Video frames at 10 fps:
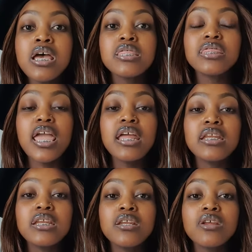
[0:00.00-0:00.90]

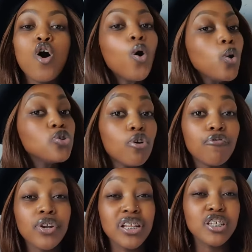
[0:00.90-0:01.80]
Then hold
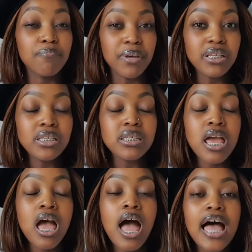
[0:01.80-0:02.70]
off on it a bit
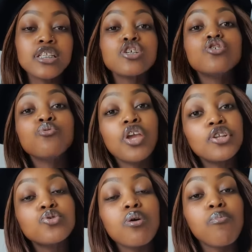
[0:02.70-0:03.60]
until you
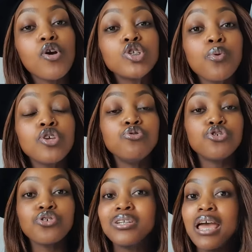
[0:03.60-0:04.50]
get to a point where you're
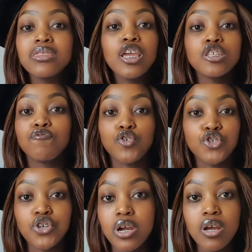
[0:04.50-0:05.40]
sure nothing is for
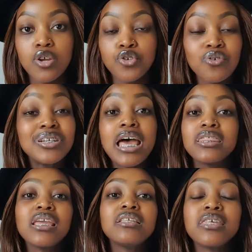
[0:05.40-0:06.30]
sure. You know, nothing is